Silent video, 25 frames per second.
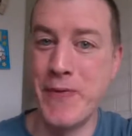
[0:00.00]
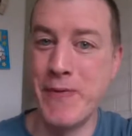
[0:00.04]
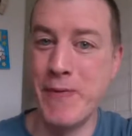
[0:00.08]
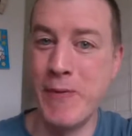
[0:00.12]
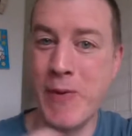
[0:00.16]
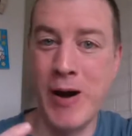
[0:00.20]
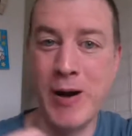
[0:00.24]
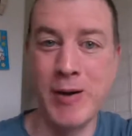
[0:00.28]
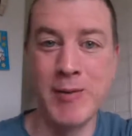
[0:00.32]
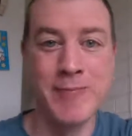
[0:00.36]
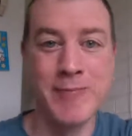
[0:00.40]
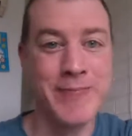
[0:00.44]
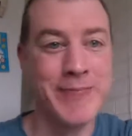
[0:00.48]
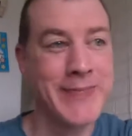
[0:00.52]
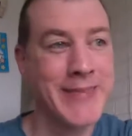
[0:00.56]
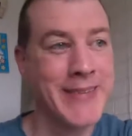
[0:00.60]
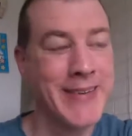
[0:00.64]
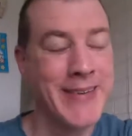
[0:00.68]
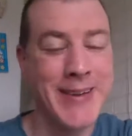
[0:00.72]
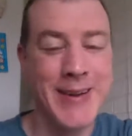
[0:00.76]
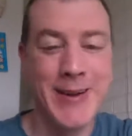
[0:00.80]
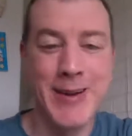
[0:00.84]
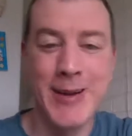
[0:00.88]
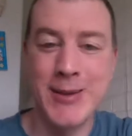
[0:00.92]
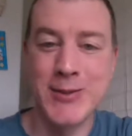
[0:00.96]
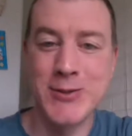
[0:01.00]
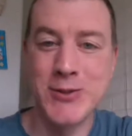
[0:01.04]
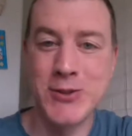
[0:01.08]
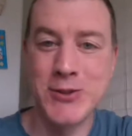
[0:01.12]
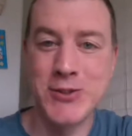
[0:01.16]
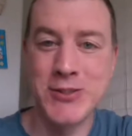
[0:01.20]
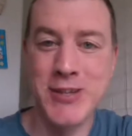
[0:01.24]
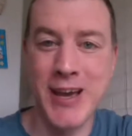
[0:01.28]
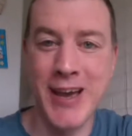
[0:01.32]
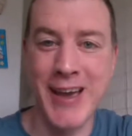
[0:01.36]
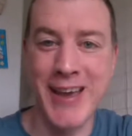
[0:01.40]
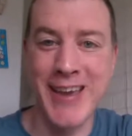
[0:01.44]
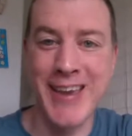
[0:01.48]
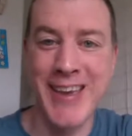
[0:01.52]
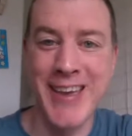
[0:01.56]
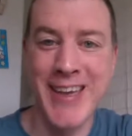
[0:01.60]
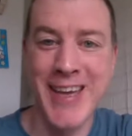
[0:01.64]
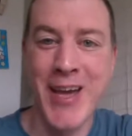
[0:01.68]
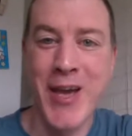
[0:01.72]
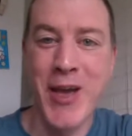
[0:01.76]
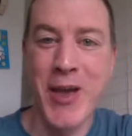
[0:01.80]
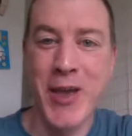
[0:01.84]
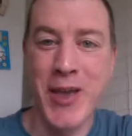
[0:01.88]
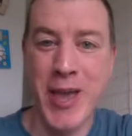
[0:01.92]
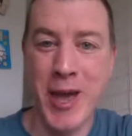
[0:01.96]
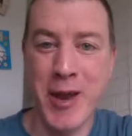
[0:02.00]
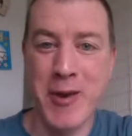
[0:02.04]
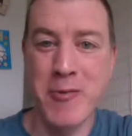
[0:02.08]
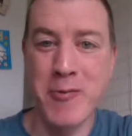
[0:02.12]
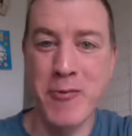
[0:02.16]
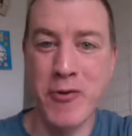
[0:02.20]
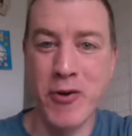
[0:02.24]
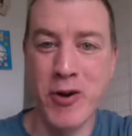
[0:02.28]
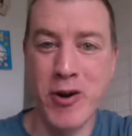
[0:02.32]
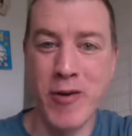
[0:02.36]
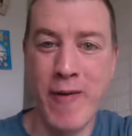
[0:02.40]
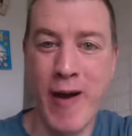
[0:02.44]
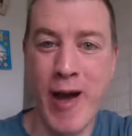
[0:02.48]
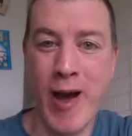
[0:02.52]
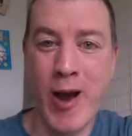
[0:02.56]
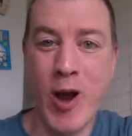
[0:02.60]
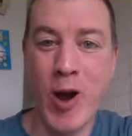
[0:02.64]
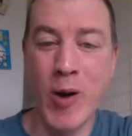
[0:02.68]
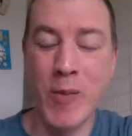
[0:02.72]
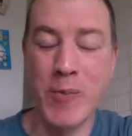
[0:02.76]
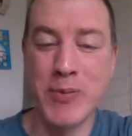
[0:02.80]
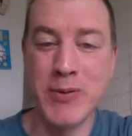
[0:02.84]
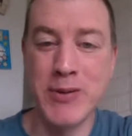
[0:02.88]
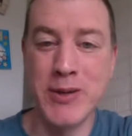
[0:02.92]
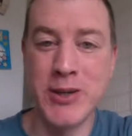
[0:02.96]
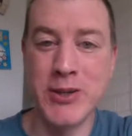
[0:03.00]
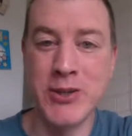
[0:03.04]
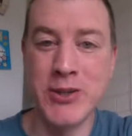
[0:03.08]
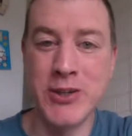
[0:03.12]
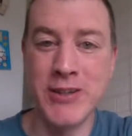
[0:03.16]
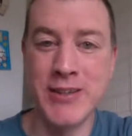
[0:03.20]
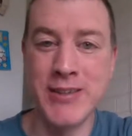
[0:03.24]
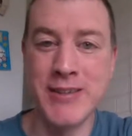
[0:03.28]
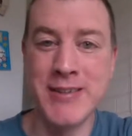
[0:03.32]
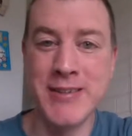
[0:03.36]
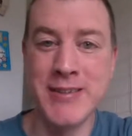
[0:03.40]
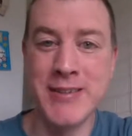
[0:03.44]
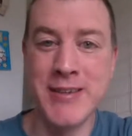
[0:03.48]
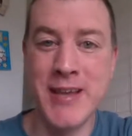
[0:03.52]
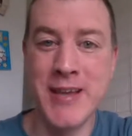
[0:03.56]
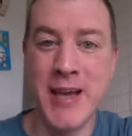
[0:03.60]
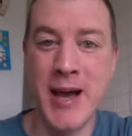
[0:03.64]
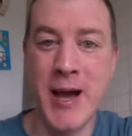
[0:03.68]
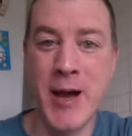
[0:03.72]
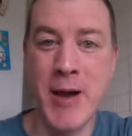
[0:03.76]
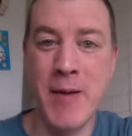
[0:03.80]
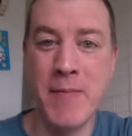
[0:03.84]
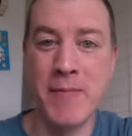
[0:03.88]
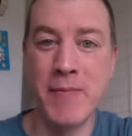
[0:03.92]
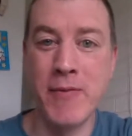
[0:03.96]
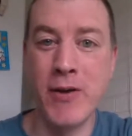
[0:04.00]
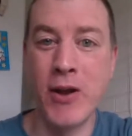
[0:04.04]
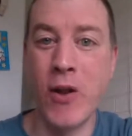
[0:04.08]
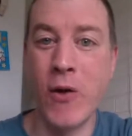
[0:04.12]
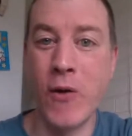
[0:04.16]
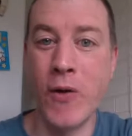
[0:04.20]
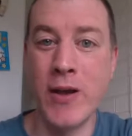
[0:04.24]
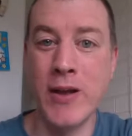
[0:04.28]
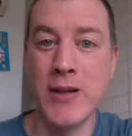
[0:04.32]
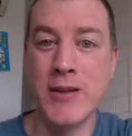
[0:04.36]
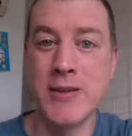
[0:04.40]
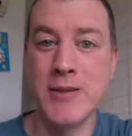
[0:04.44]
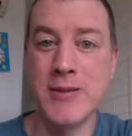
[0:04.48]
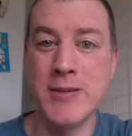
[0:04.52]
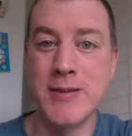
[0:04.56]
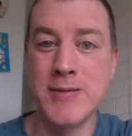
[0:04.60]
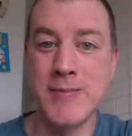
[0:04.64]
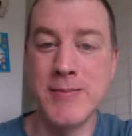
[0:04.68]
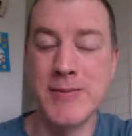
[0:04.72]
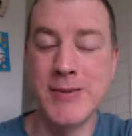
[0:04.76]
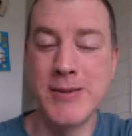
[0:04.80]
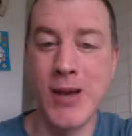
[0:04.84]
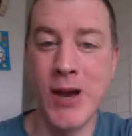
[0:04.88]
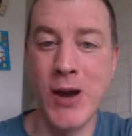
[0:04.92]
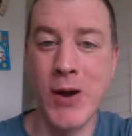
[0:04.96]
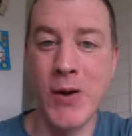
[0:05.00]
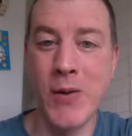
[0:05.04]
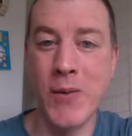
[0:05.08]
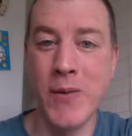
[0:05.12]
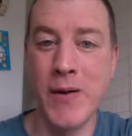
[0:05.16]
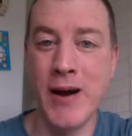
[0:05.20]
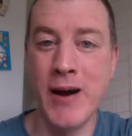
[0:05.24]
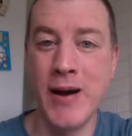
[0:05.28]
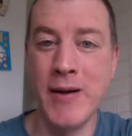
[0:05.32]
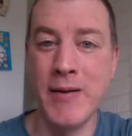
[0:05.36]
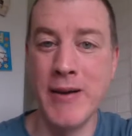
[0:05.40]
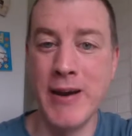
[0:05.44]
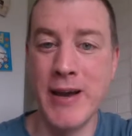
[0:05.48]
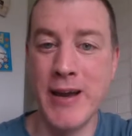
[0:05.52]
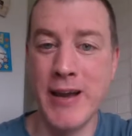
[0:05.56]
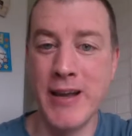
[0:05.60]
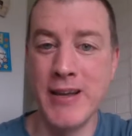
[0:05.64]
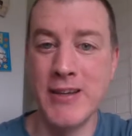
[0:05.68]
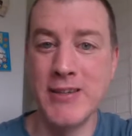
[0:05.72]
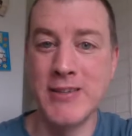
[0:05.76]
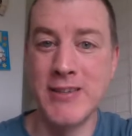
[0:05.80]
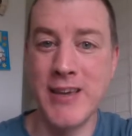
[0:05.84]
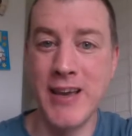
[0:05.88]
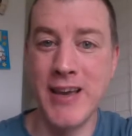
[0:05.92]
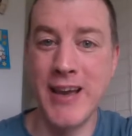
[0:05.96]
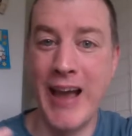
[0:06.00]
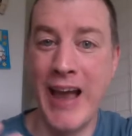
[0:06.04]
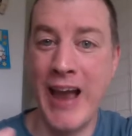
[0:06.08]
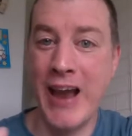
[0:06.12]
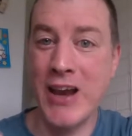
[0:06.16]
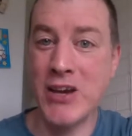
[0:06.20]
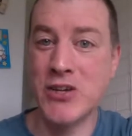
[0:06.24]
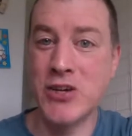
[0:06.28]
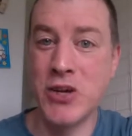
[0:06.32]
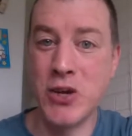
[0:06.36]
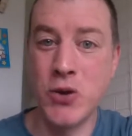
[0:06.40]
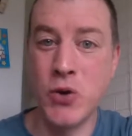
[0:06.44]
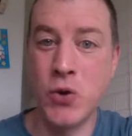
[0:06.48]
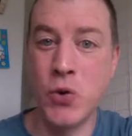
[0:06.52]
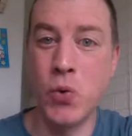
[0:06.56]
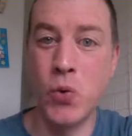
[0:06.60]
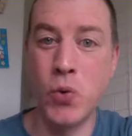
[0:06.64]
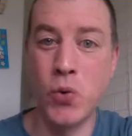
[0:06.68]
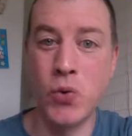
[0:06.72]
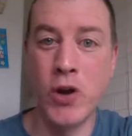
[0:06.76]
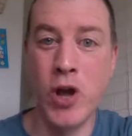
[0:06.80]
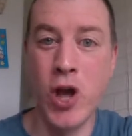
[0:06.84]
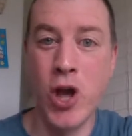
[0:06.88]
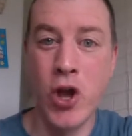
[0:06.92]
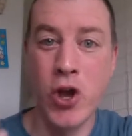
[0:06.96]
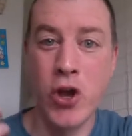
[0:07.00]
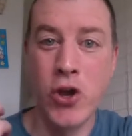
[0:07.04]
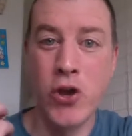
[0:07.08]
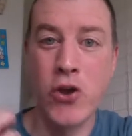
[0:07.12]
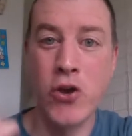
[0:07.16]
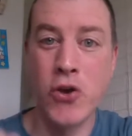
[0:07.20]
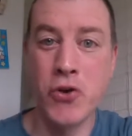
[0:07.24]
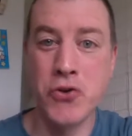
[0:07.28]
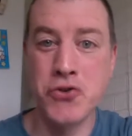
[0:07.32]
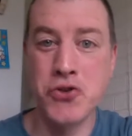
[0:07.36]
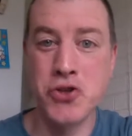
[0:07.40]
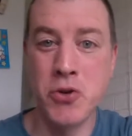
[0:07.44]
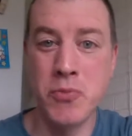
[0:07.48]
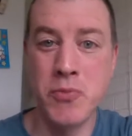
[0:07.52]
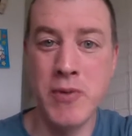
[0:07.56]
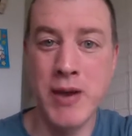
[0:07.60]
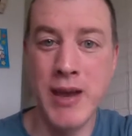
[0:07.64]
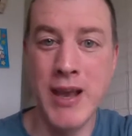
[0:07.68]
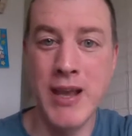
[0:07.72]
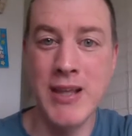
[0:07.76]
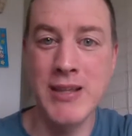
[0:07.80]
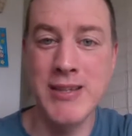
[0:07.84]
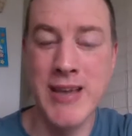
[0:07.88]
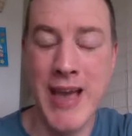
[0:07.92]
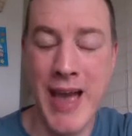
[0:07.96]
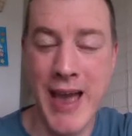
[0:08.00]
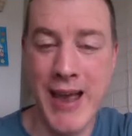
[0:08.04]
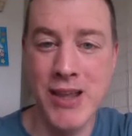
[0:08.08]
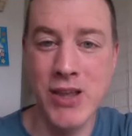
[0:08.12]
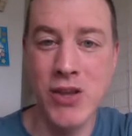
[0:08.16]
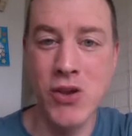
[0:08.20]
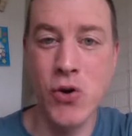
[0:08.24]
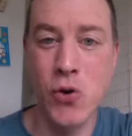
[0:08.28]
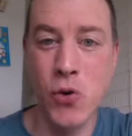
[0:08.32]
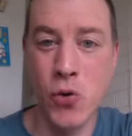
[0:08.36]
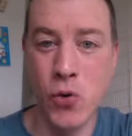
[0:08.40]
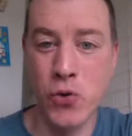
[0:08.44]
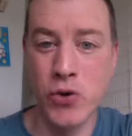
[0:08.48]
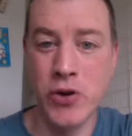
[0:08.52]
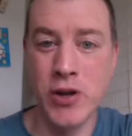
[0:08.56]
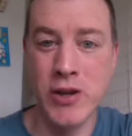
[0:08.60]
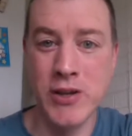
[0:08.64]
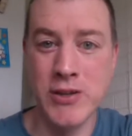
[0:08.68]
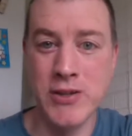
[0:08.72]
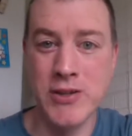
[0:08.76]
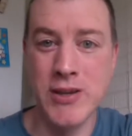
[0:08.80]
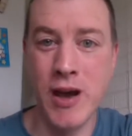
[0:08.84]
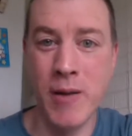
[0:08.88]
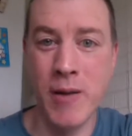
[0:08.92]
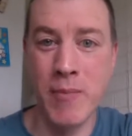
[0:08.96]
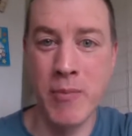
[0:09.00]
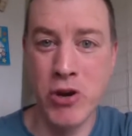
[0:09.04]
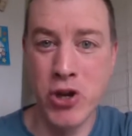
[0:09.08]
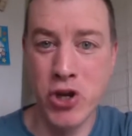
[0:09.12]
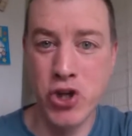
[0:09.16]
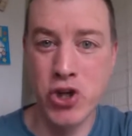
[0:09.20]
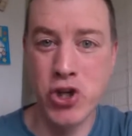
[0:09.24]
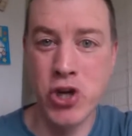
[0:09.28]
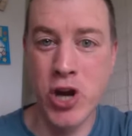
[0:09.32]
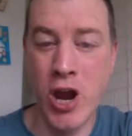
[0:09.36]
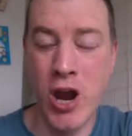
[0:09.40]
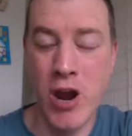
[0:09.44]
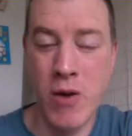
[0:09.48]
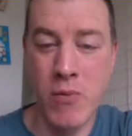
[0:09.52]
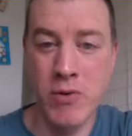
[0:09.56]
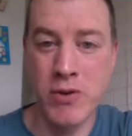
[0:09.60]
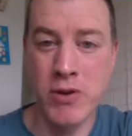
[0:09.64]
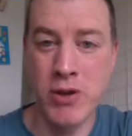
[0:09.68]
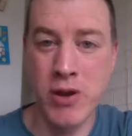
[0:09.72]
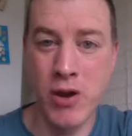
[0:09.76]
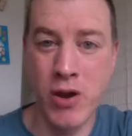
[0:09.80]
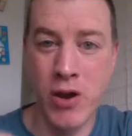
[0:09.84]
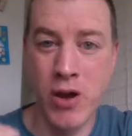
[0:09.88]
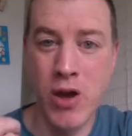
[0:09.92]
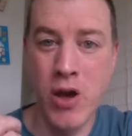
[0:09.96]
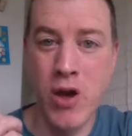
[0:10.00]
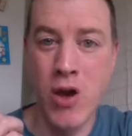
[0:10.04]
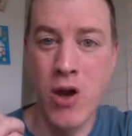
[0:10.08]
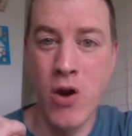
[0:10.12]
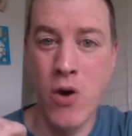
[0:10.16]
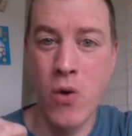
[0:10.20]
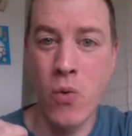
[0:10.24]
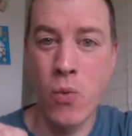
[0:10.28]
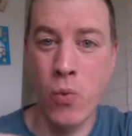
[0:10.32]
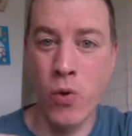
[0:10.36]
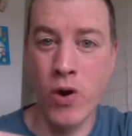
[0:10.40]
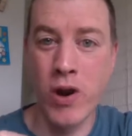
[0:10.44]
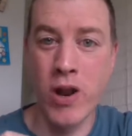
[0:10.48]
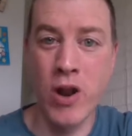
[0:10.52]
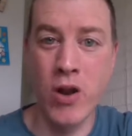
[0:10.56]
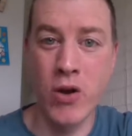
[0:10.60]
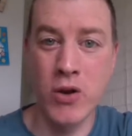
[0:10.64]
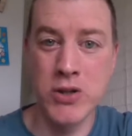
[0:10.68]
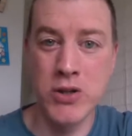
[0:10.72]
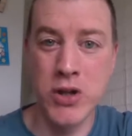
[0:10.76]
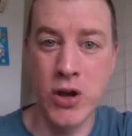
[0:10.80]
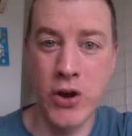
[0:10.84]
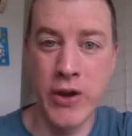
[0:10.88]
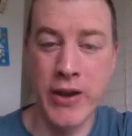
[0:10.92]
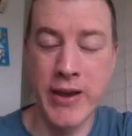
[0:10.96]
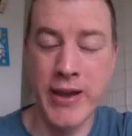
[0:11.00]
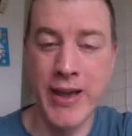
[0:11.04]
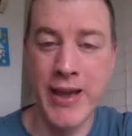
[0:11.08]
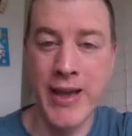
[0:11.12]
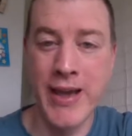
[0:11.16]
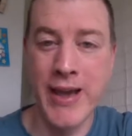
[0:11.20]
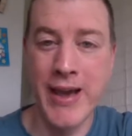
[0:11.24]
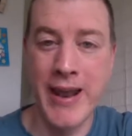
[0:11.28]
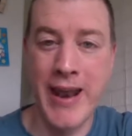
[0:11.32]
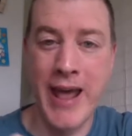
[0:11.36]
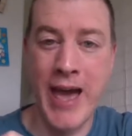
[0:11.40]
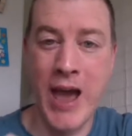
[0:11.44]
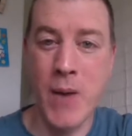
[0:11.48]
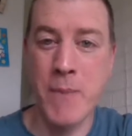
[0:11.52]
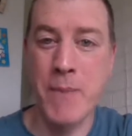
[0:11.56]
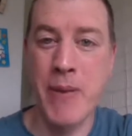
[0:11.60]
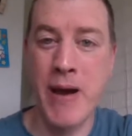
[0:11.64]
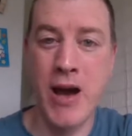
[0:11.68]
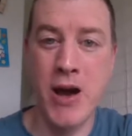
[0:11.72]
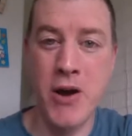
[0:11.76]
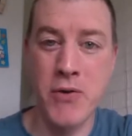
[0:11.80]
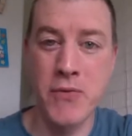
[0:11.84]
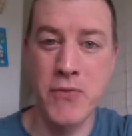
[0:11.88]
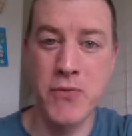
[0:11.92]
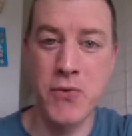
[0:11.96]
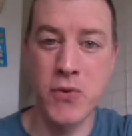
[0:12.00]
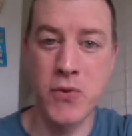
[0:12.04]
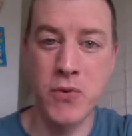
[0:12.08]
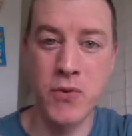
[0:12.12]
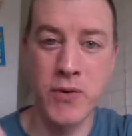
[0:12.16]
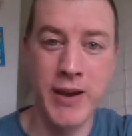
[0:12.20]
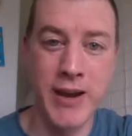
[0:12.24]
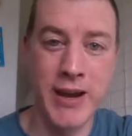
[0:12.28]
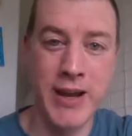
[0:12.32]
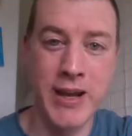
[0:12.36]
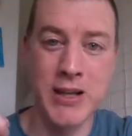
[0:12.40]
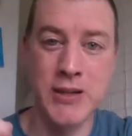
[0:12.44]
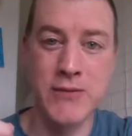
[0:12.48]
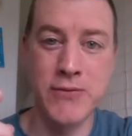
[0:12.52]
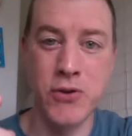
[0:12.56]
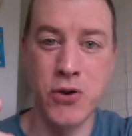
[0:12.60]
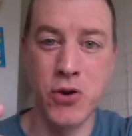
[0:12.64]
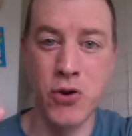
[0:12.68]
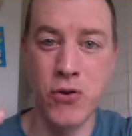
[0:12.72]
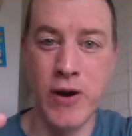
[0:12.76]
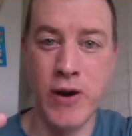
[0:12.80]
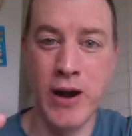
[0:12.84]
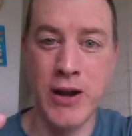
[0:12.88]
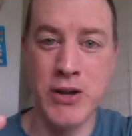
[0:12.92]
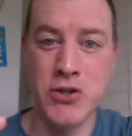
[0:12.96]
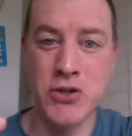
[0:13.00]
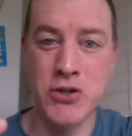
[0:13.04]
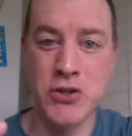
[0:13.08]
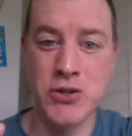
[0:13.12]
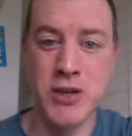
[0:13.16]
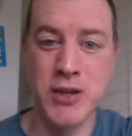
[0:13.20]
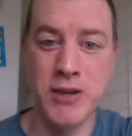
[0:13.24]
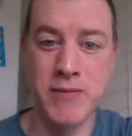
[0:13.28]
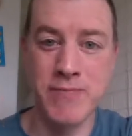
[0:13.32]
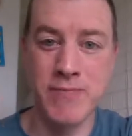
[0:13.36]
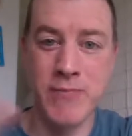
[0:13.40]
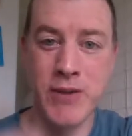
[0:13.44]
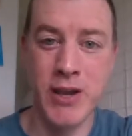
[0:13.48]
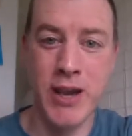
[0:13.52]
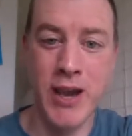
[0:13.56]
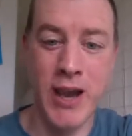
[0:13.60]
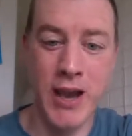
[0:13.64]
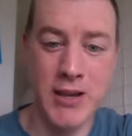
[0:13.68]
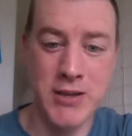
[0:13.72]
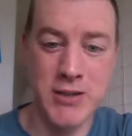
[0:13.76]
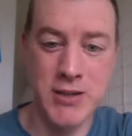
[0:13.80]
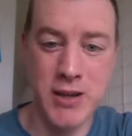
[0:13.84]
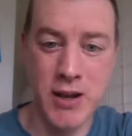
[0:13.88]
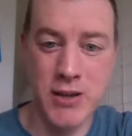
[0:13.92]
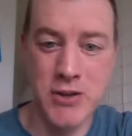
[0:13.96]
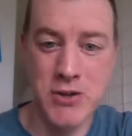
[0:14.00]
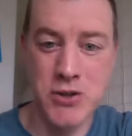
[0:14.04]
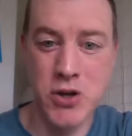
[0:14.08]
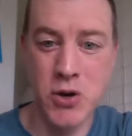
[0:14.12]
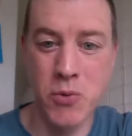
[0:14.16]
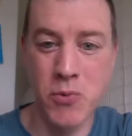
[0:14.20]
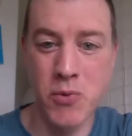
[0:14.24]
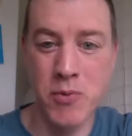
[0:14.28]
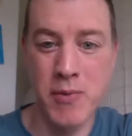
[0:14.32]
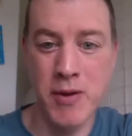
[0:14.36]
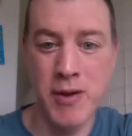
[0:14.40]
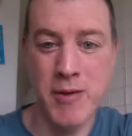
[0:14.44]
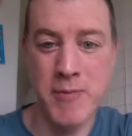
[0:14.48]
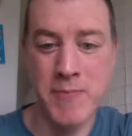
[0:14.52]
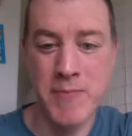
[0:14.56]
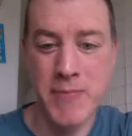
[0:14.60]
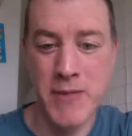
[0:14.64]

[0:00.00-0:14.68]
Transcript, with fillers: well, let's just say, get in front of our competition um, clients. So uh, it's actually called Custom Intent Audience. I'm going to share with you what it looks like and how powerful it is for your agency. Okay, so let's come with me.